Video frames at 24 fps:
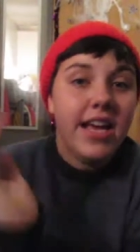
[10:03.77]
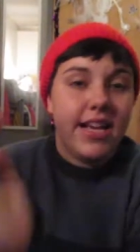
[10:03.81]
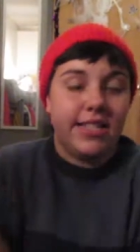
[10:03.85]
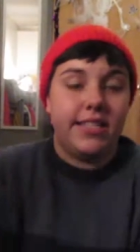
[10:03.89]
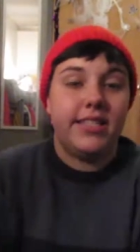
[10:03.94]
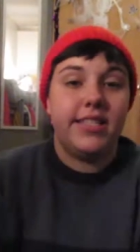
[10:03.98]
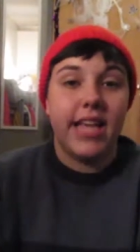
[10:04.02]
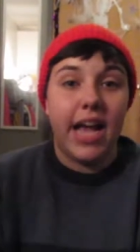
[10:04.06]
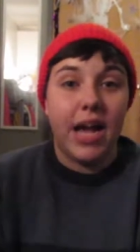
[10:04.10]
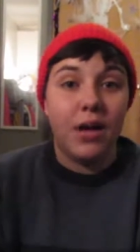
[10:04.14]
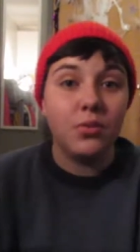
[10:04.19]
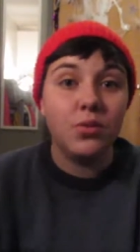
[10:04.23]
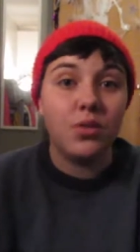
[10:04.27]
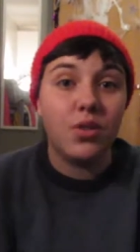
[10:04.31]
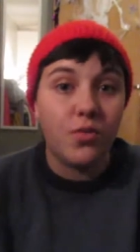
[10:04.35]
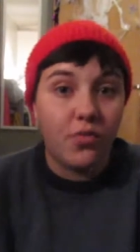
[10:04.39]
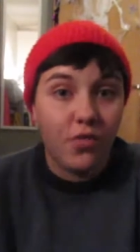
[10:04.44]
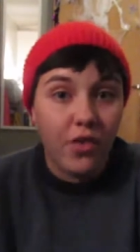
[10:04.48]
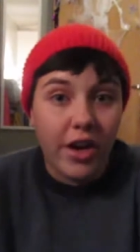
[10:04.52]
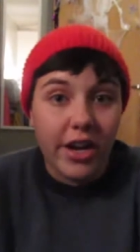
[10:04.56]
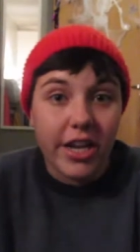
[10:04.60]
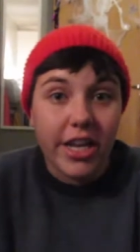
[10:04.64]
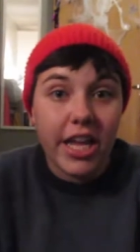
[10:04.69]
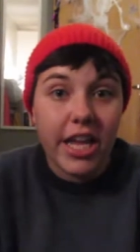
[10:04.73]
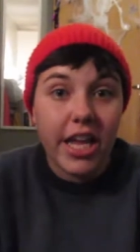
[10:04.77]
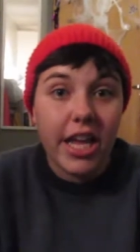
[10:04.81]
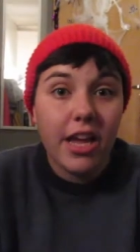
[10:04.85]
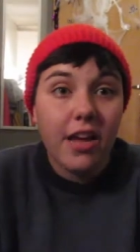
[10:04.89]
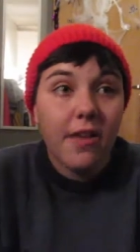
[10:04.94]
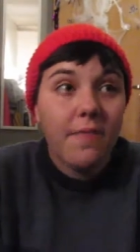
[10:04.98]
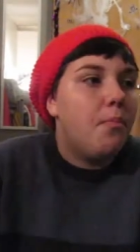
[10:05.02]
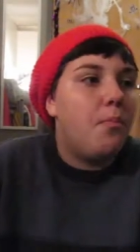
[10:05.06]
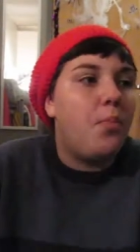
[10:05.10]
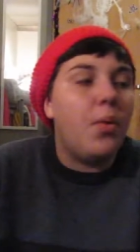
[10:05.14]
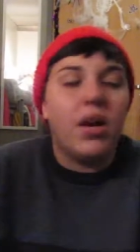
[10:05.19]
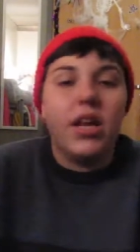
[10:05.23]
it sounds
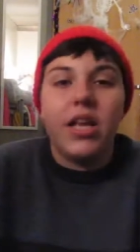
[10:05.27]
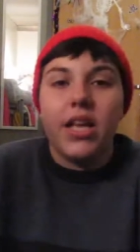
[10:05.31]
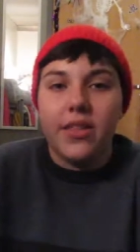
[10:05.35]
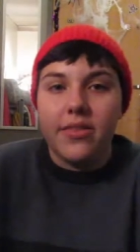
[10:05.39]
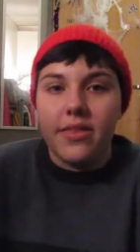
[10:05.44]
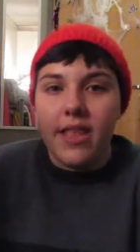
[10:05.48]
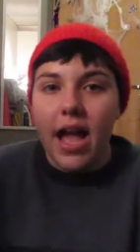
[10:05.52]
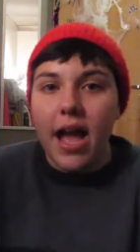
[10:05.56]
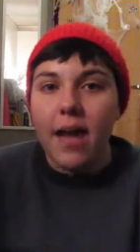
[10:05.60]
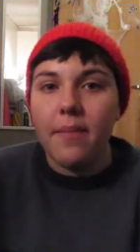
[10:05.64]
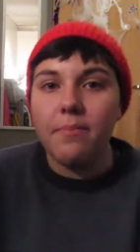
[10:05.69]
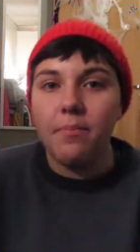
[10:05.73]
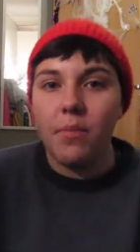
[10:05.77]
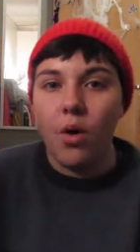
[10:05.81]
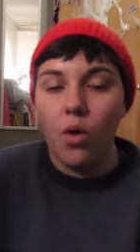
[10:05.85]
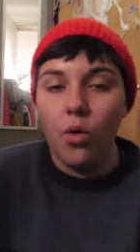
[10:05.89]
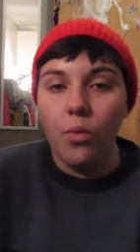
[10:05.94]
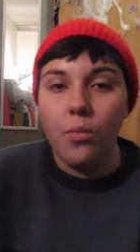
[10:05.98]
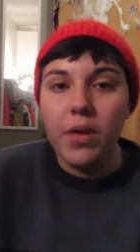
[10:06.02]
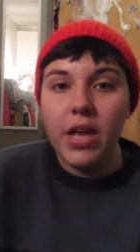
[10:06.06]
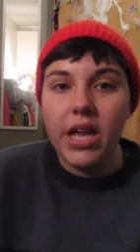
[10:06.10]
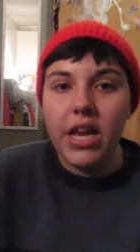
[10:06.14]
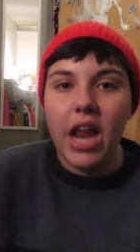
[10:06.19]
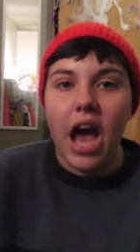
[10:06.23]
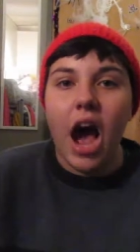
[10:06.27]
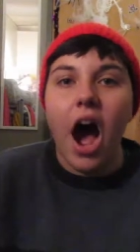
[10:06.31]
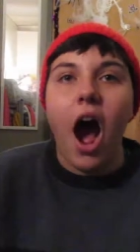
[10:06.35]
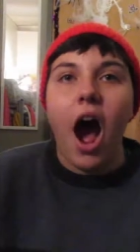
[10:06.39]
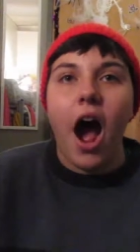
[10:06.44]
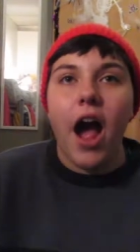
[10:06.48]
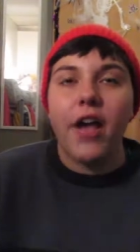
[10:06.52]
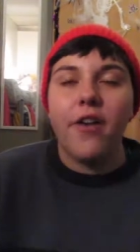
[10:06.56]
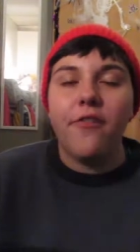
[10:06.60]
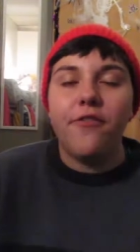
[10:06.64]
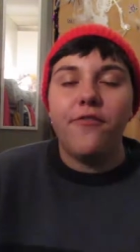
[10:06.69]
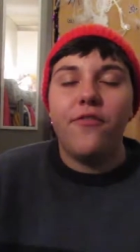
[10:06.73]
funny, but in that moment,
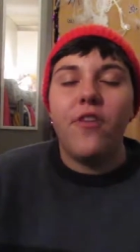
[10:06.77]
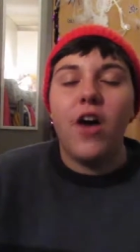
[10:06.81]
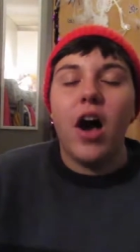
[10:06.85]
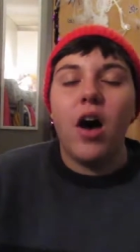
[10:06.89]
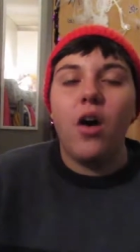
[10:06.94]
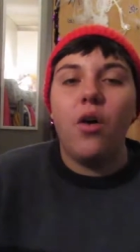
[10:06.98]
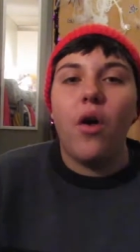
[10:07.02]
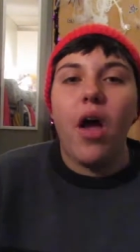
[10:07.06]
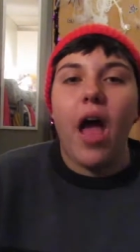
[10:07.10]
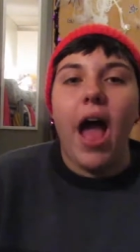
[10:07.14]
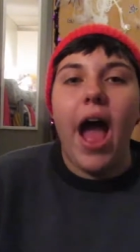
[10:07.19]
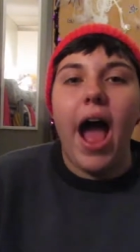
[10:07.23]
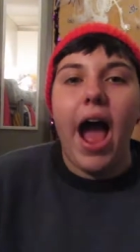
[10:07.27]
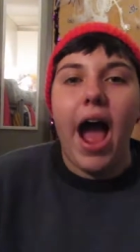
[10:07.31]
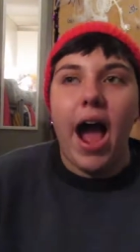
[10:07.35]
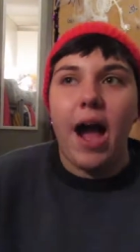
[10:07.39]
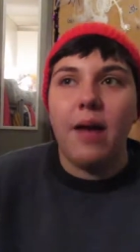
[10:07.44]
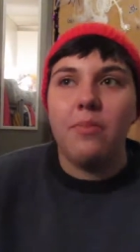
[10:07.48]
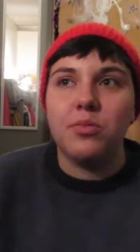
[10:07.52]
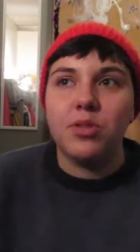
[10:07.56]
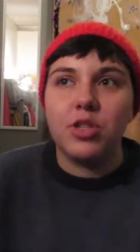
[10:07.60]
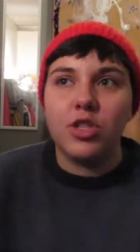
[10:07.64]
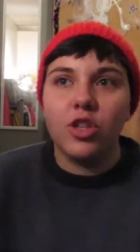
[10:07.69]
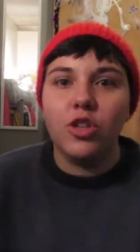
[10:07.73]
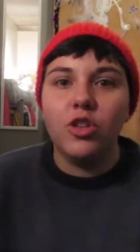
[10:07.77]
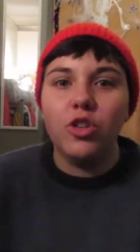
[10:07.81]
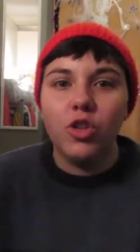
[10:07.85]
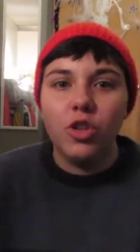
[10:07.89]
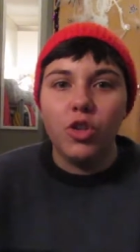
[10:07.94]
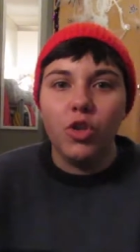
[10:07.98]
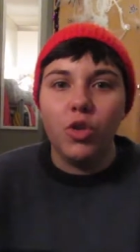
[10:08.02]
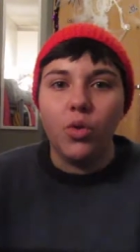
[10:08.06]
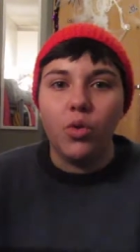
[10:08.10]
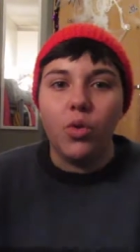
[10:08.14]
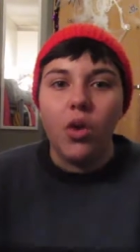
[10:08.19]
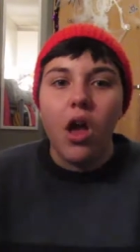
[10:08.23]
I felt
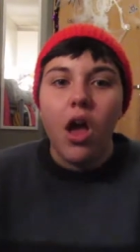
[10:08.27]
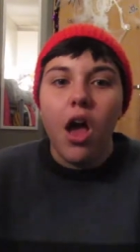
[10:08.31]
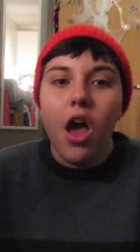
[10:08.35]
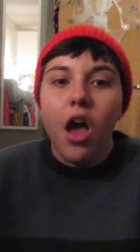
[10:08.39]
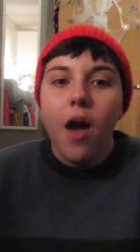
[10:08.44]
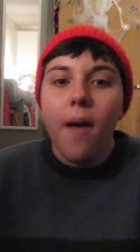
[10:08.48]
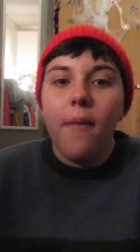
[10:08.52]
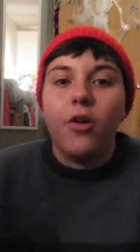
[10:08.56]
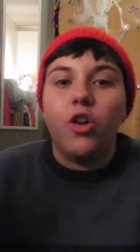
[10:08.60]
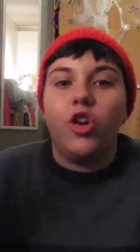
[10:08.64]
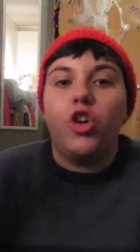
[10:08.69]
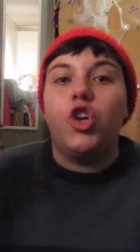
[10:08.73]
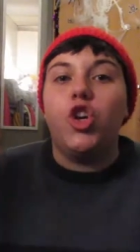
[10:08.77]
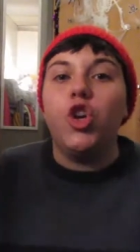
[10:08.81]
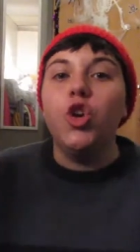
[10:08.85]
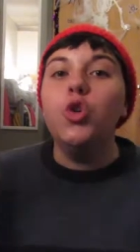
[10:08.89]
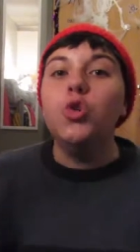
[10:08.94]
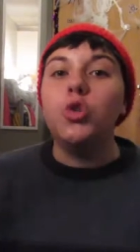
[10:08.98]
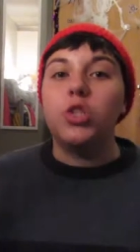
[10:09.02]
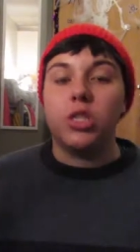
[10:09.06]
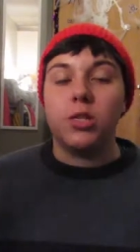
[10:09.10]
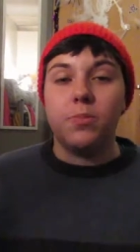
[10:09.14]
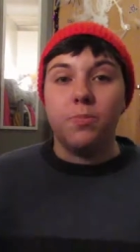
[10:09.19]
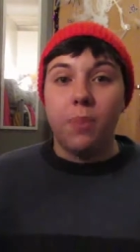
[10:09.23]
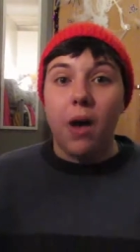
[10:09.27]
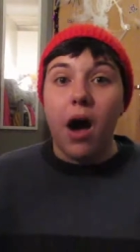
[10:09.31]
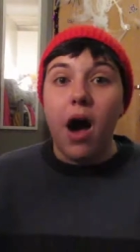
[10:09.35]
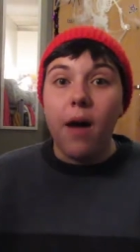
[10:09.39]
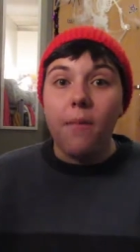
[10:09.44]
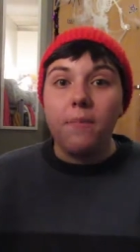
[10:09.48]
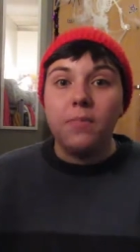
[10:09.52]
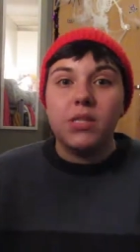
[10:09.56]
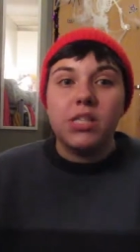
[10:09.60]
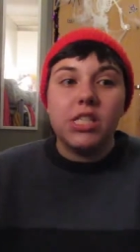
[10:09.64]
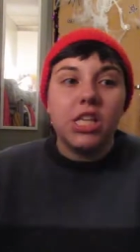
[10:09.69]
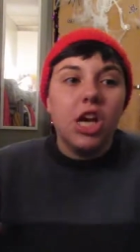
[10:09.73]
absolute
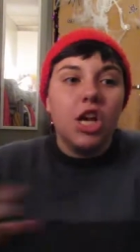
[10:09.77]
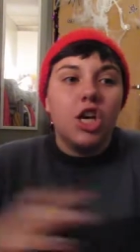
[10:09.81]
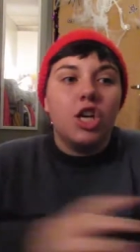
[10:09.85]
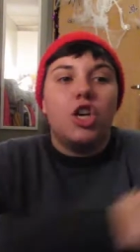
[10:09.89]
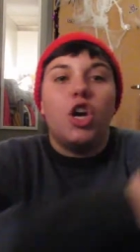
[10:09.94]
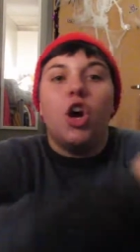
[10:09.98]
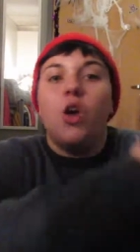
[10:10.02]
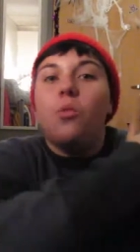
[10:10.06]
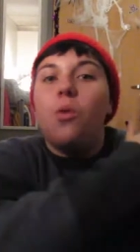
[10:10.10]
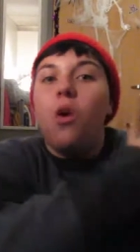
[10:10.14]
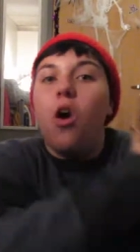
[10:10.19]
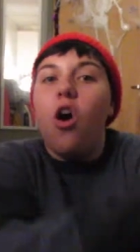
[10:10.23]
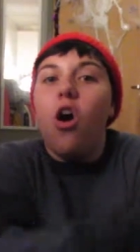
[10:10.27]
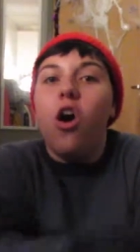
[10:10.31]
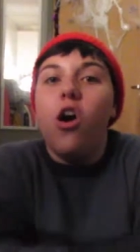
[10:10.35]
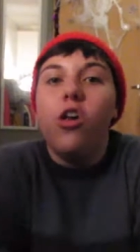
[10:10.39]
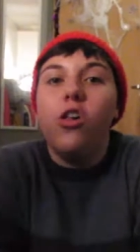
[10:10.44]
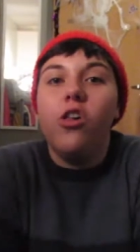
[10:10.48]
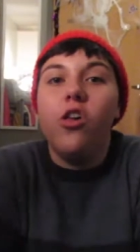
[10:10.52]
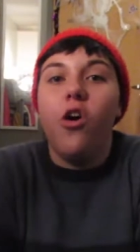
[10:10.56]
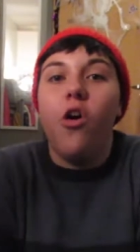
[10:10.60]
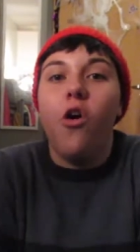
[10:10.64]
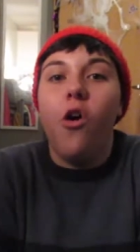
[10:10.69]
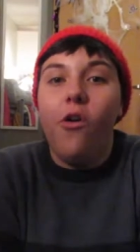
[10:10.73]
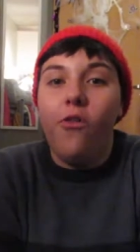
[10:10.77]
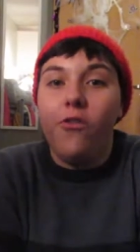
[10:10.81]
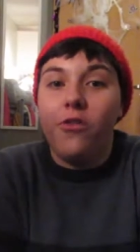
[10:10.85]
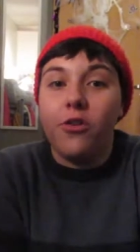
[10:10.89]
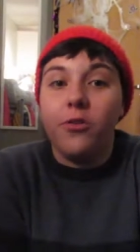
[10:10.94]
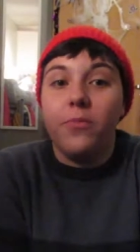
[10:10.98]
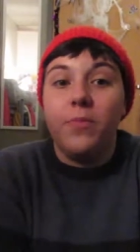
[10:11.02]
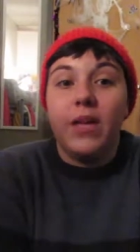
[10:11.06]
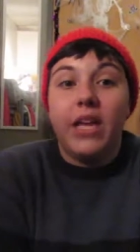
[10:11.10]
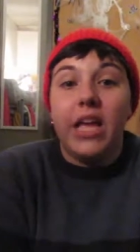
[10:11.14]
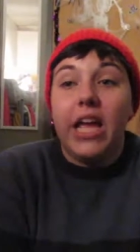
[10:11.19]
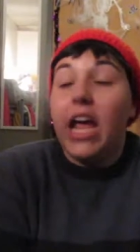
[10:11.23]
goosebumps go all
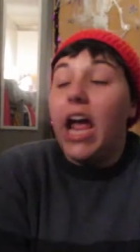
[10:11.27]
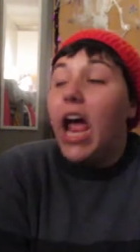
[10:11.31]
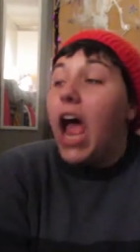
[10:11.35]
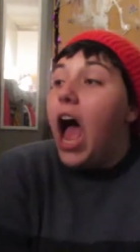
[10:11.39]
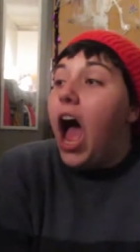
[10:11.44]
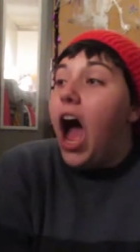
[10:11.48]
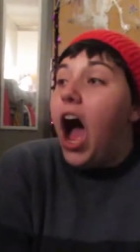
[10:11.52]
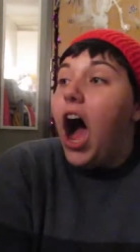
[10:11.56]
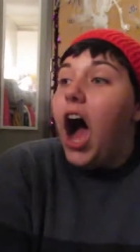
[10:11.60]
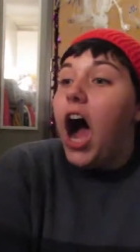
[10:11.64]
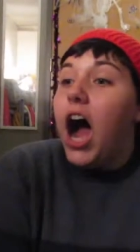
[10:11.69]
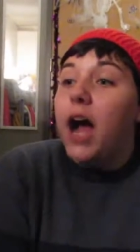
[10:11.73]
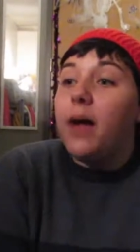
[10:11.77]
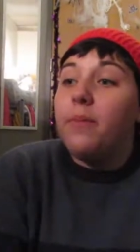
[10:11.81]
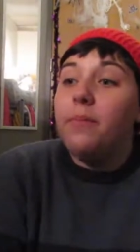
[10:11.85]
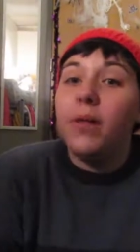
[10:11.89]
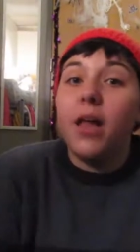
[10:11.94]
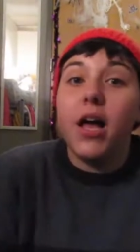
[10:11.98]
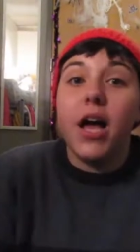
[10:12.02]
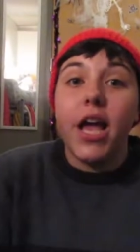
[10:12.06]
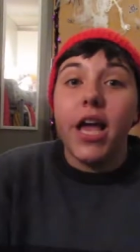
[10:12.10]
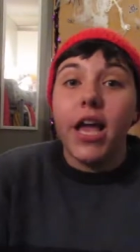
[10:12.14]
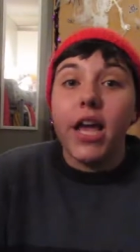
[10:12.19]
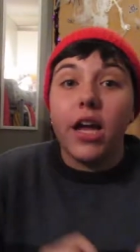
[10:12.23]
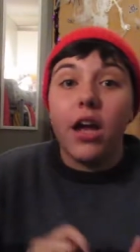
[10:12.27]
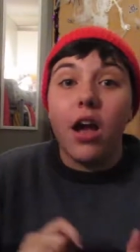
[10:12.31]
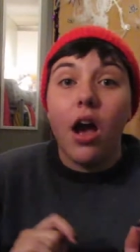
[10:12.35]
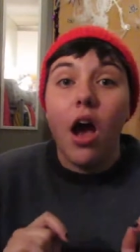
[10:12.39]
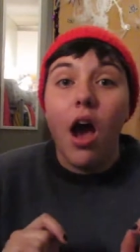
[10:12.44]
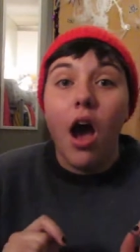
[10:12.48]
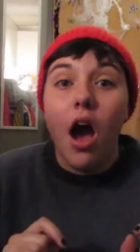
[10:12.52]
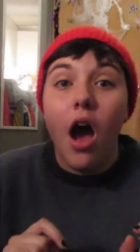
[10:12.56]
over me. I'm like,